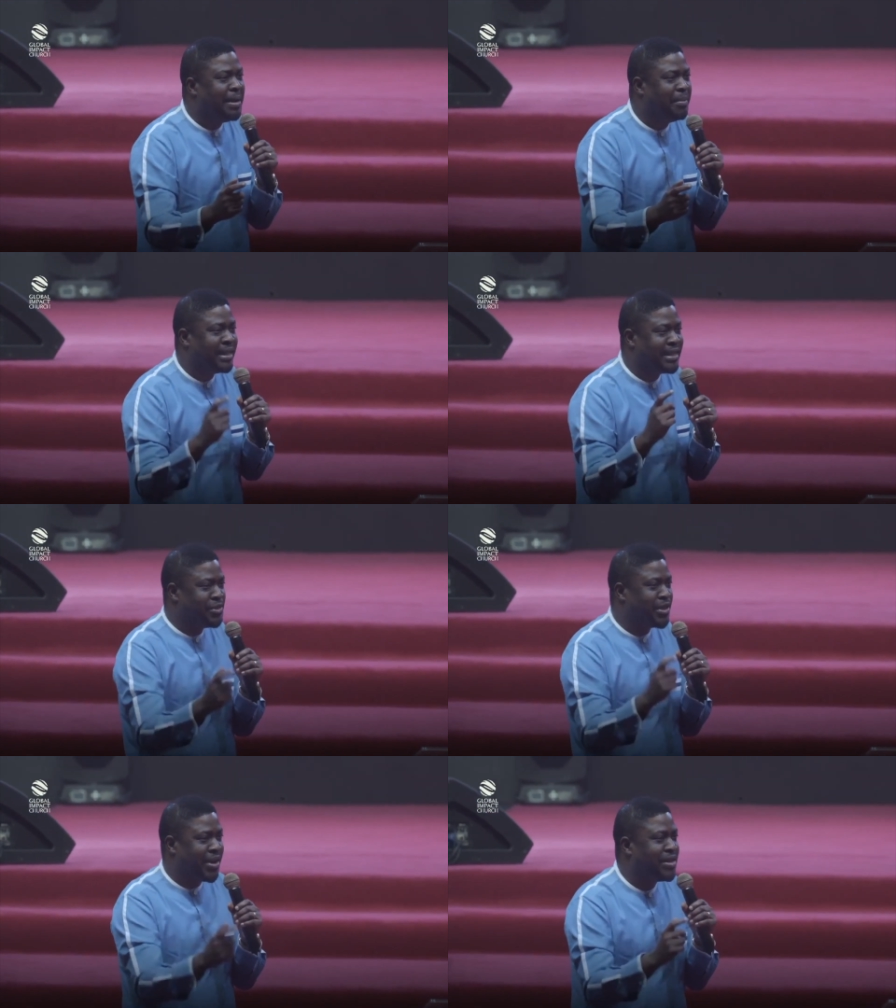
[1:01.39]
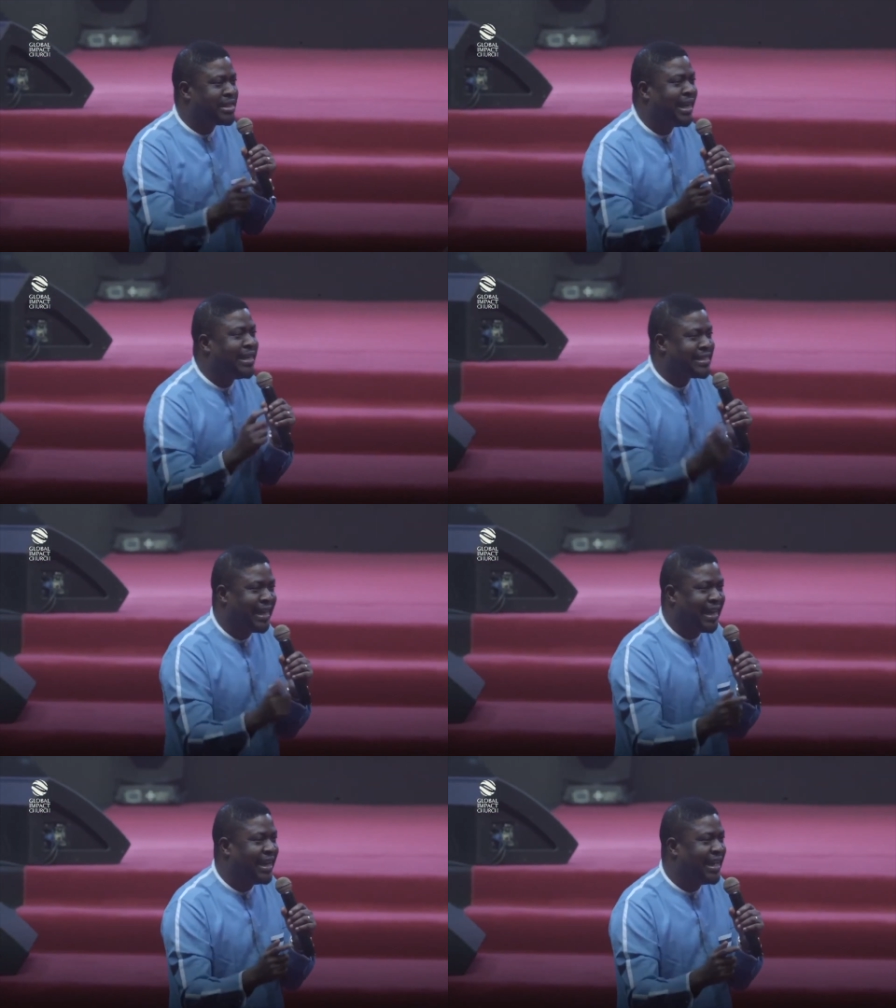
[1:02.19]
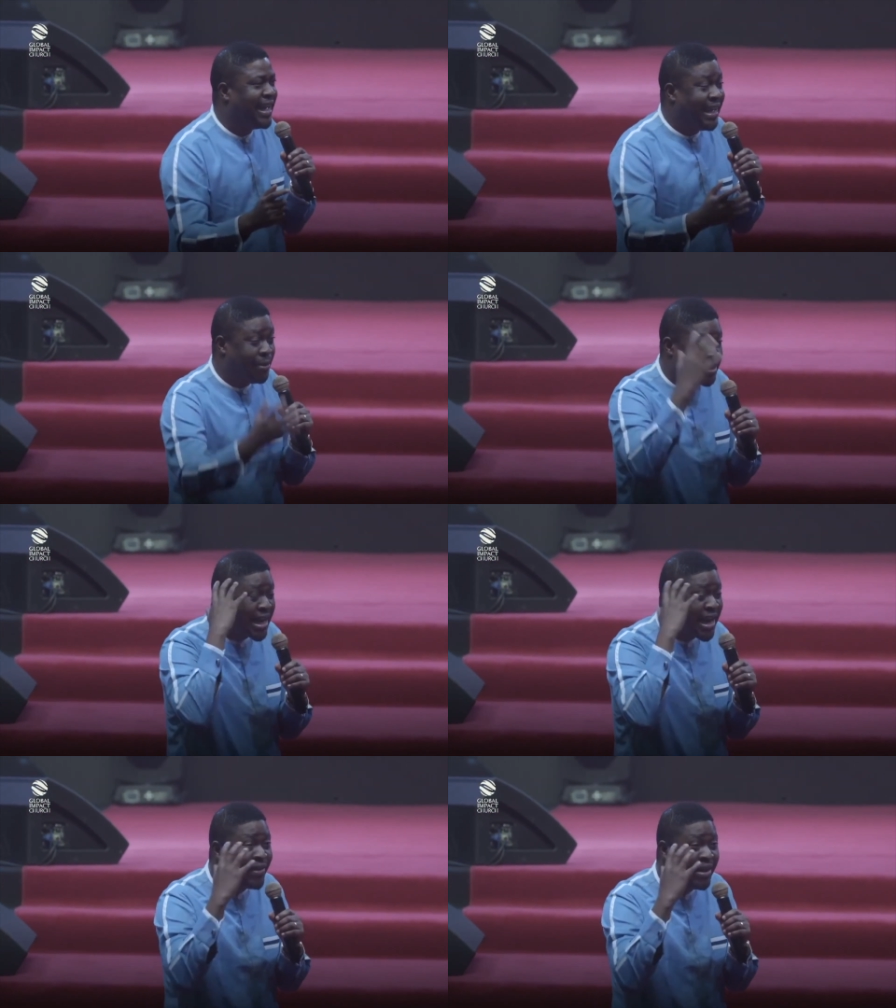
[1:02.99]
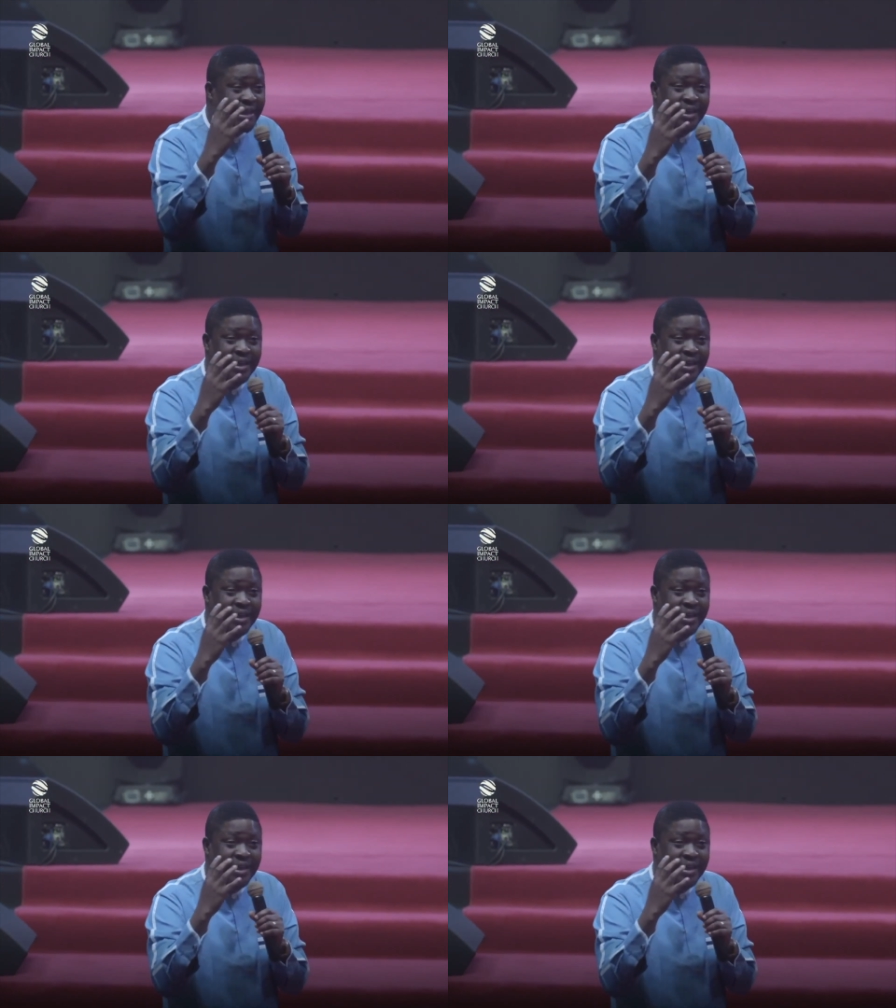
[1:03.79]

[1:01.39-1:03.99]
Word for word: but the things you cannot see are eternal. He was carrying